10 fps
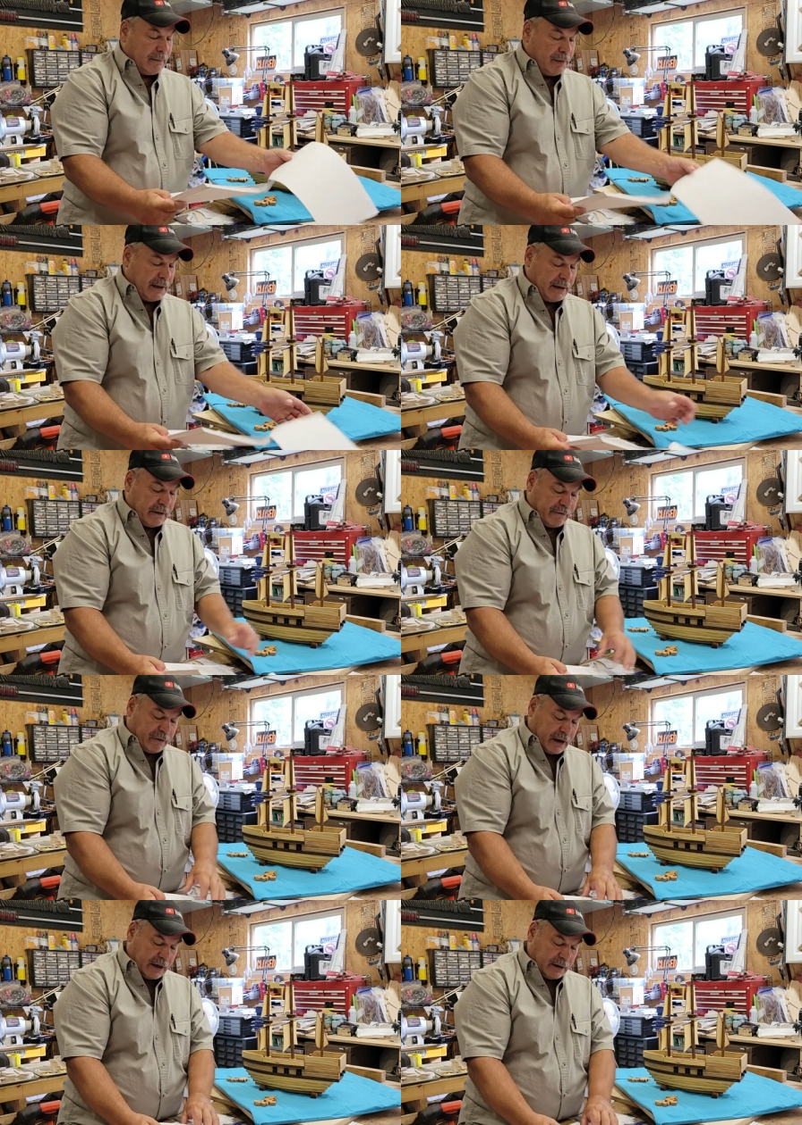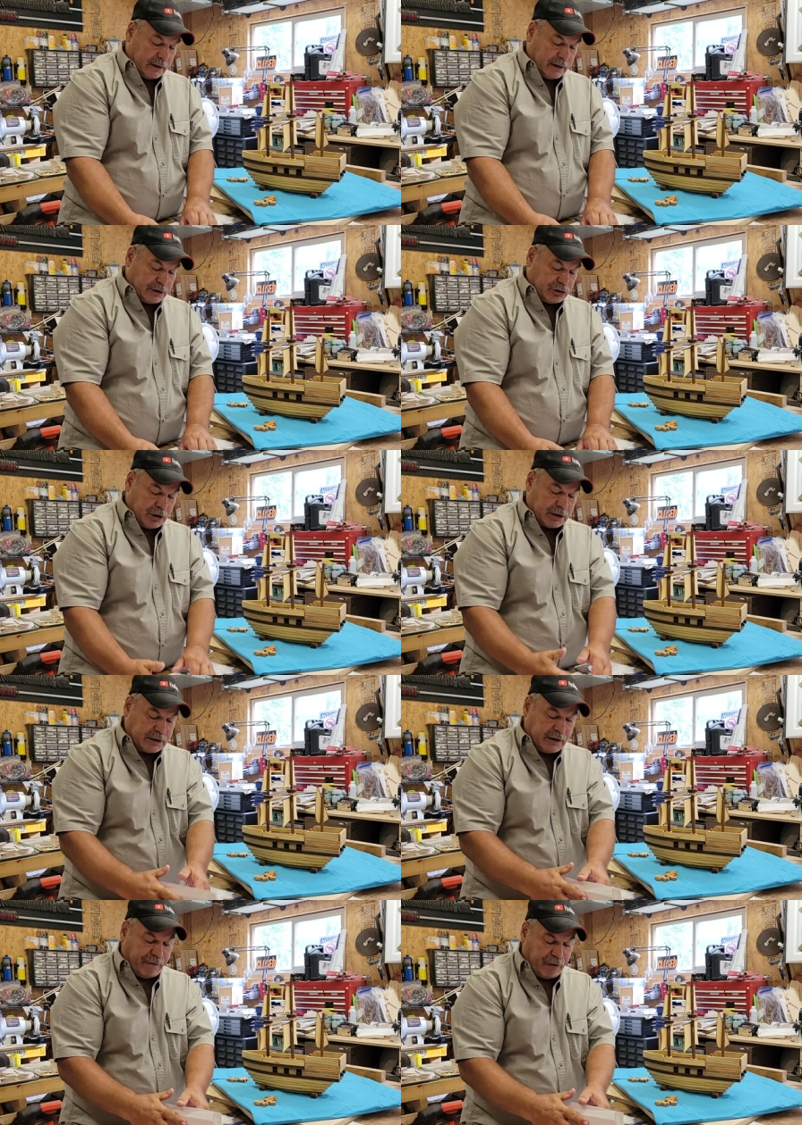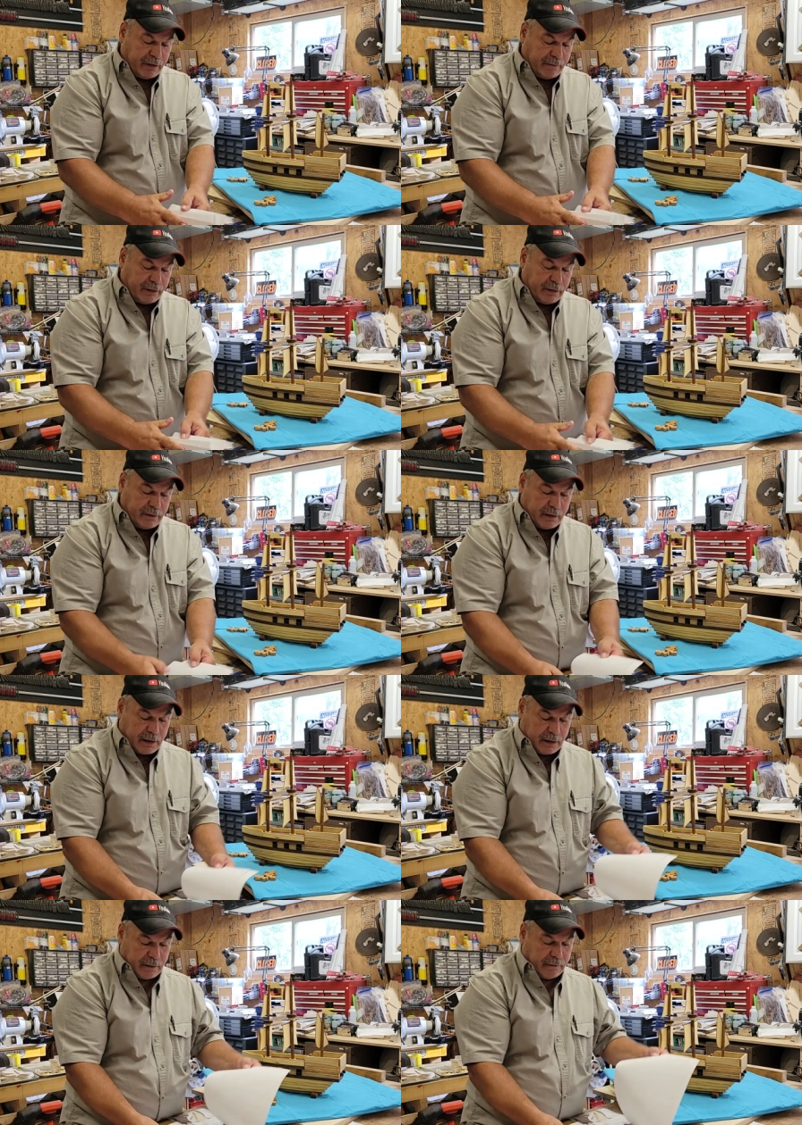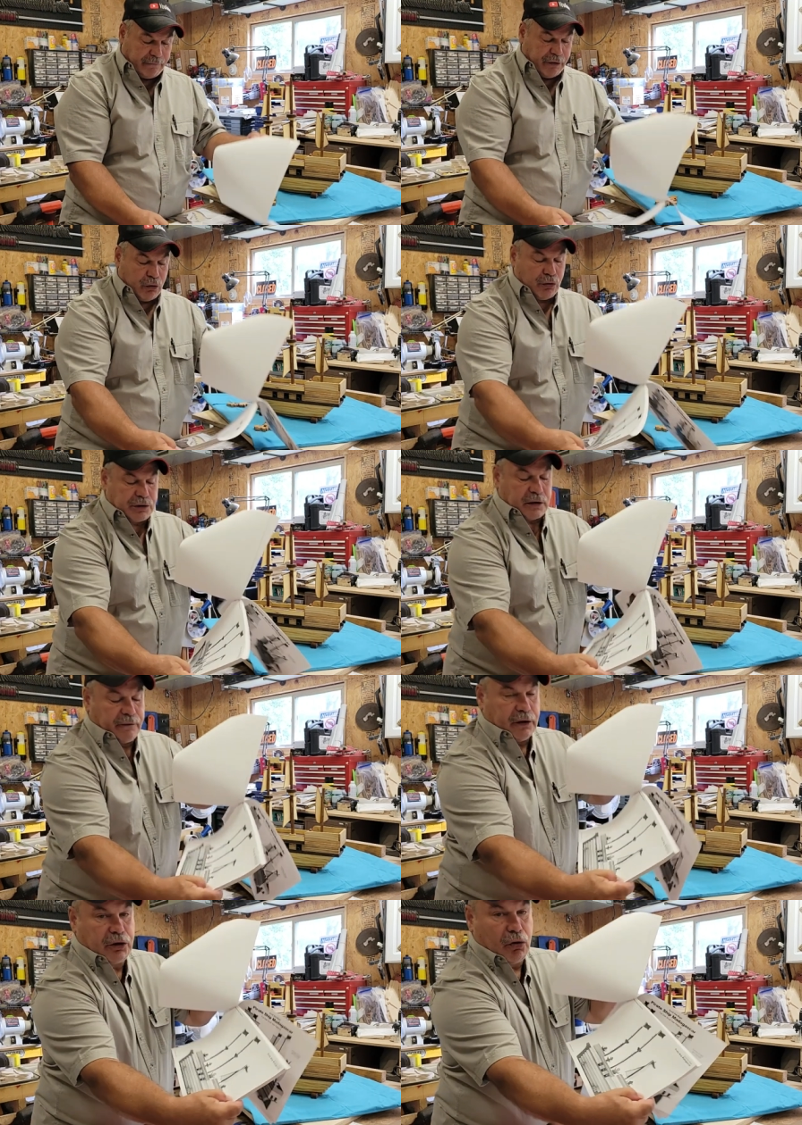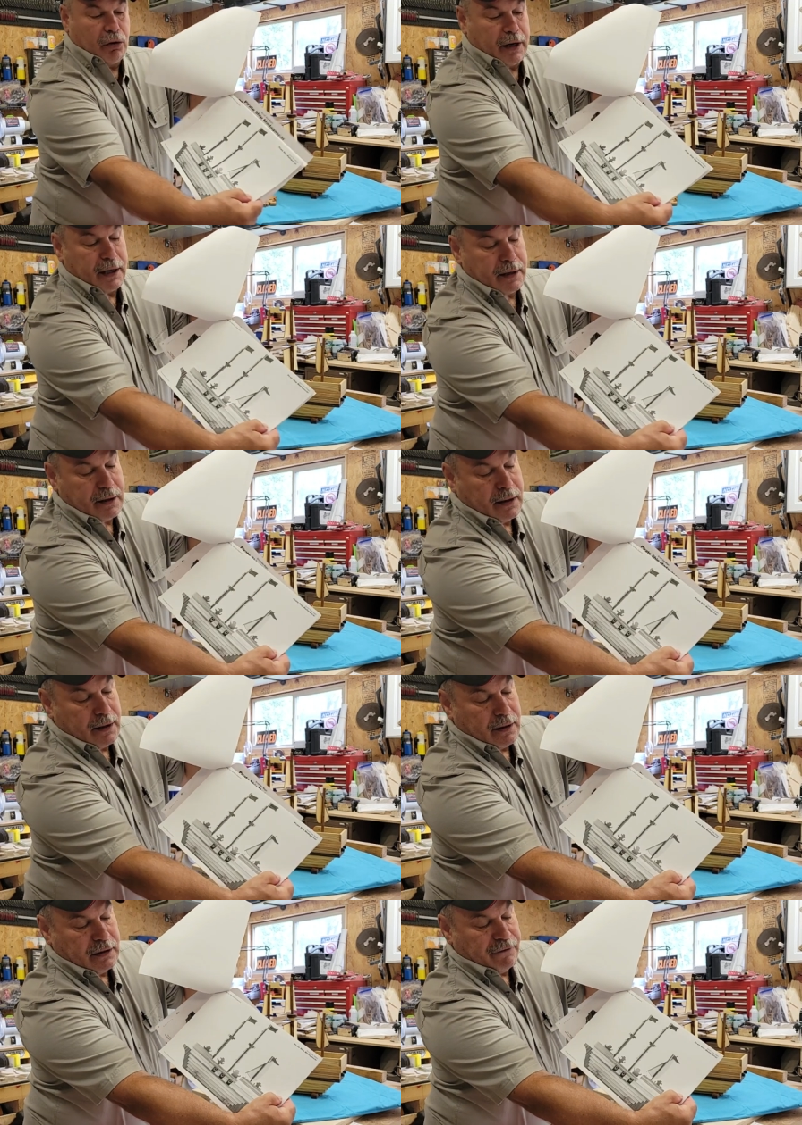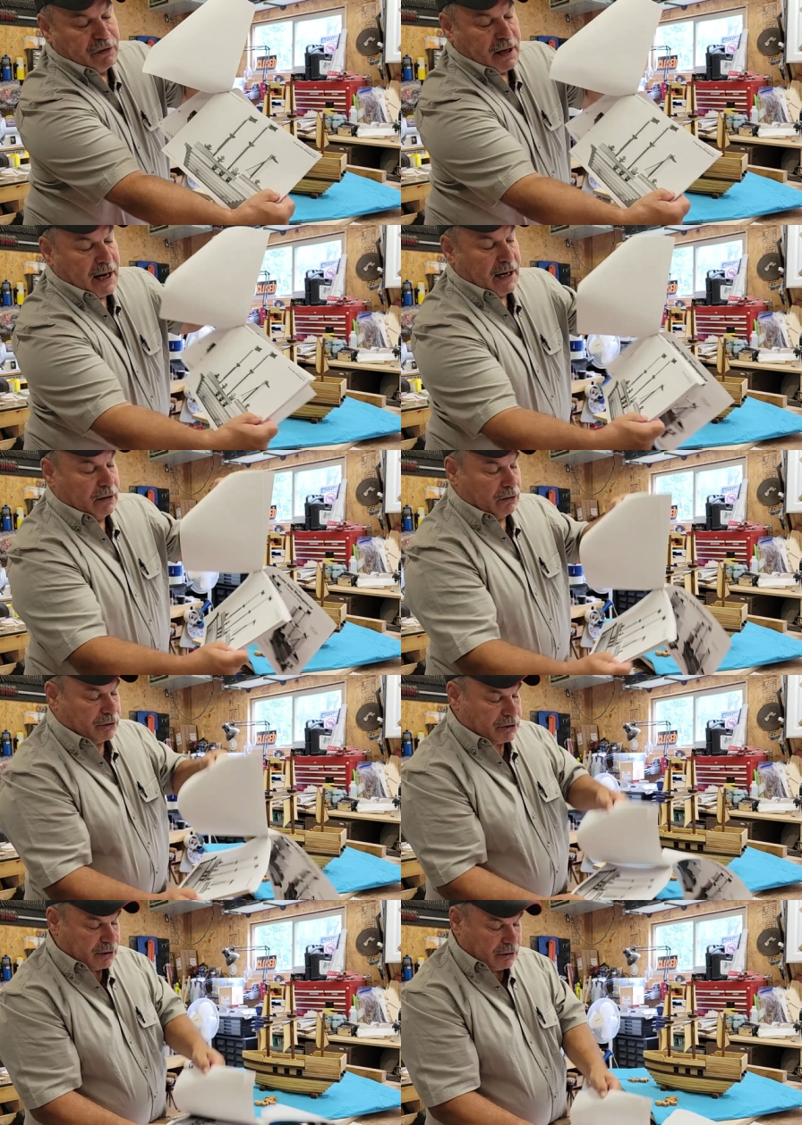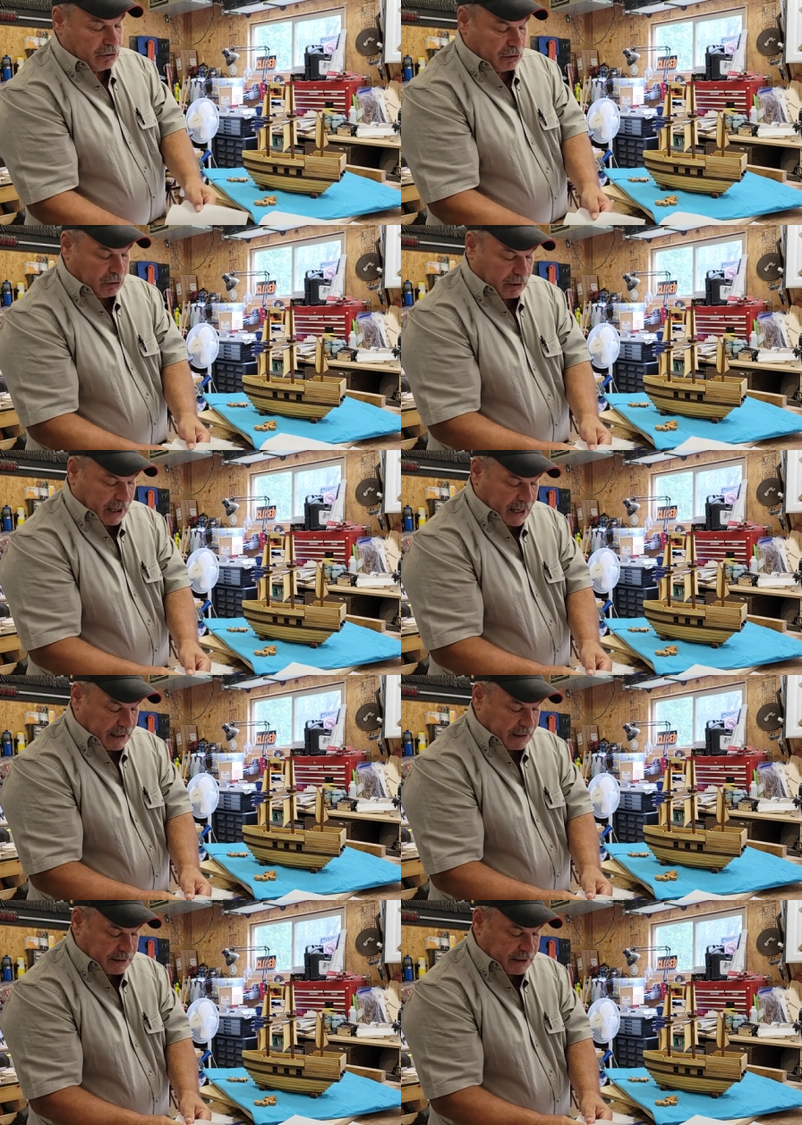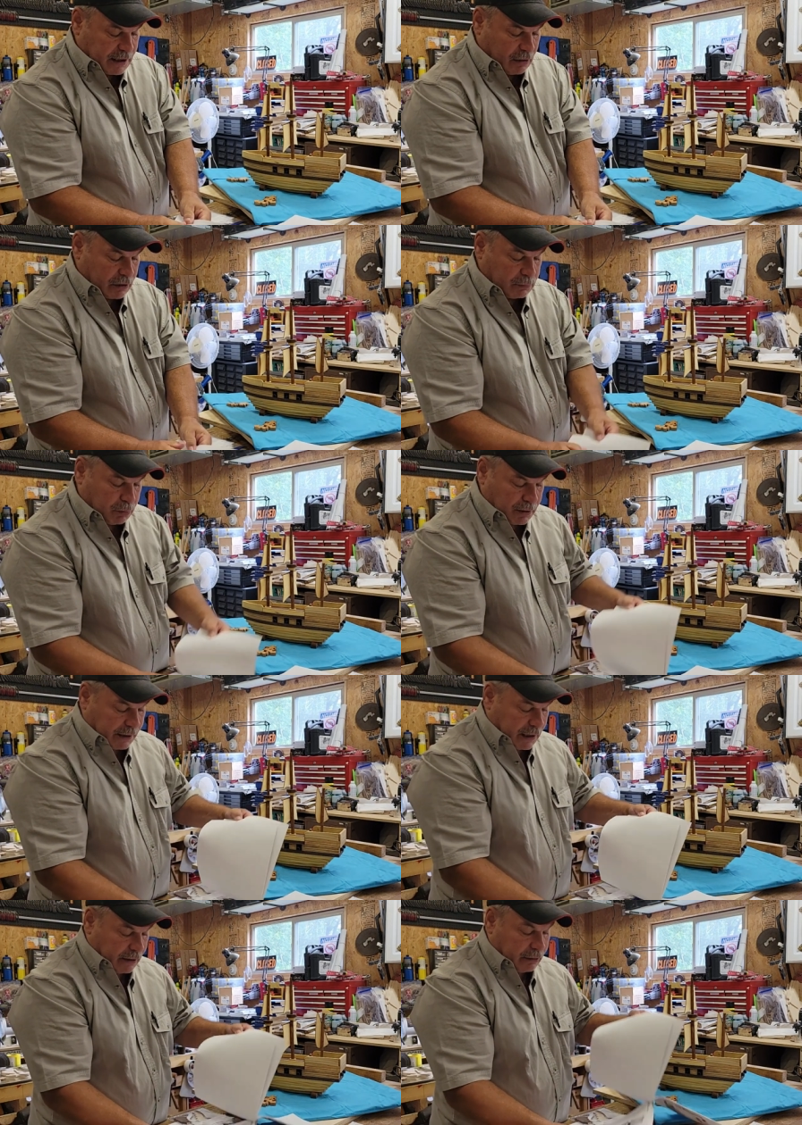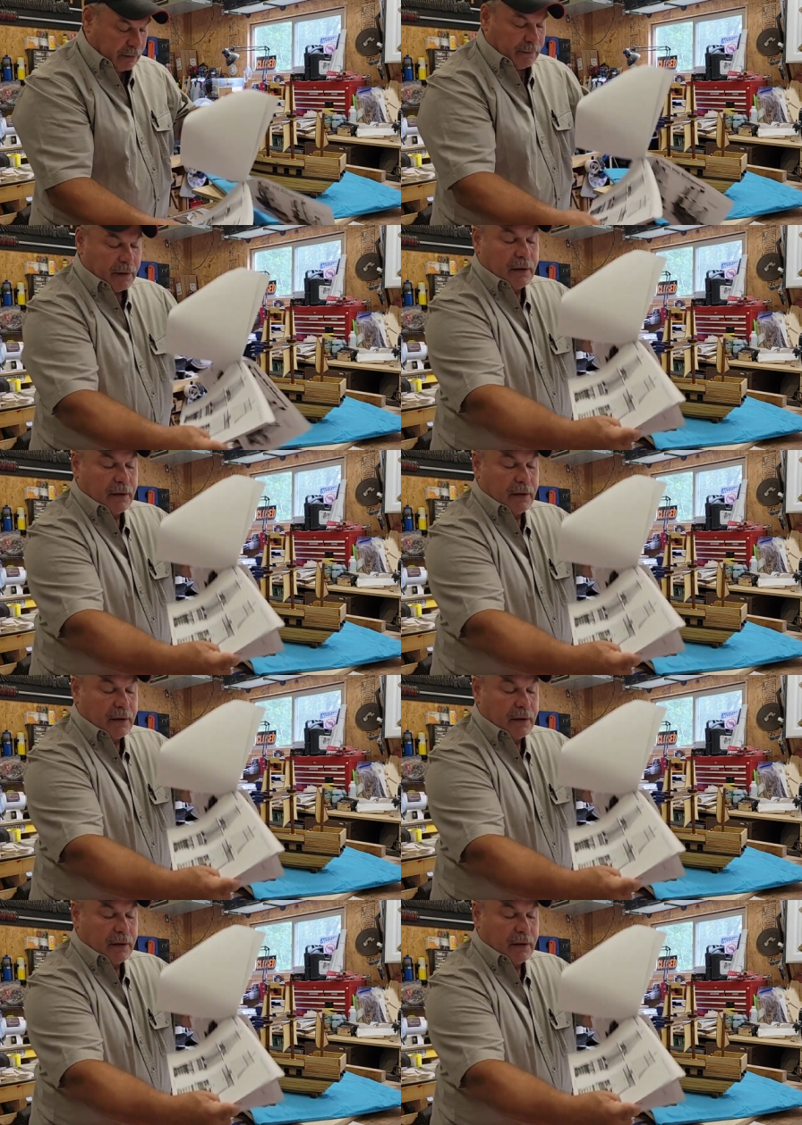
PDF file is just different uh, views of the toy, different angles. You can look at it and see how it's put together.